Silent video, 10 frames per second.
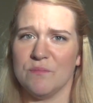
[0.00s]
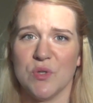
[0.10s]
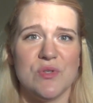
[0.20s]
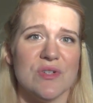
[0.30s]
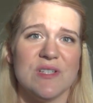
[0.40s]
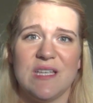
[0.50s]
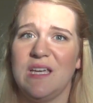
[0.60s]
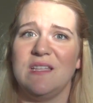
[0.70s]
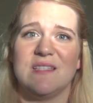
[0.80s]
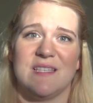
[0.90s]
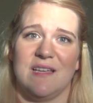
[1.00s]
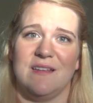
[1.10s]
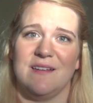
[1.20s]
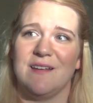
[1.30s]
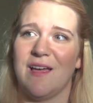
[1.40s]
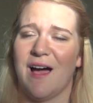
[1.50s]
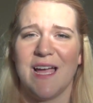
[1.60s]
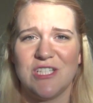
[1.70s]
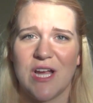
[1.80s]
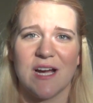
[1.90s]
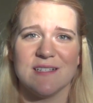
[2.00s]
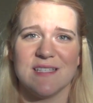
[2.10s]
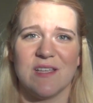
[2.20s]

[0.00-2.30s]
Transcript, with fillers: booster seats and high chairs